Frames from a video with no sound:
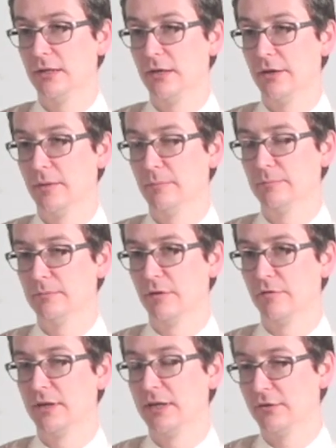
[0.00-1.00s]
and I
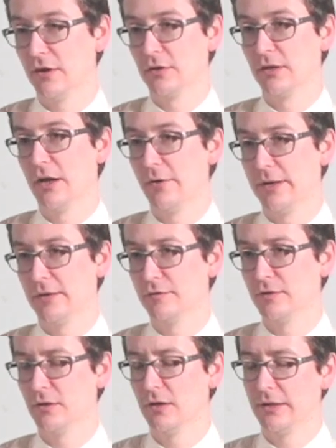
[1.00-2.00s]
feel is ongoing. I
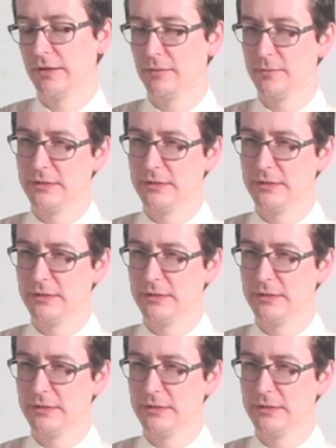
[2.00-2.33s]
feel like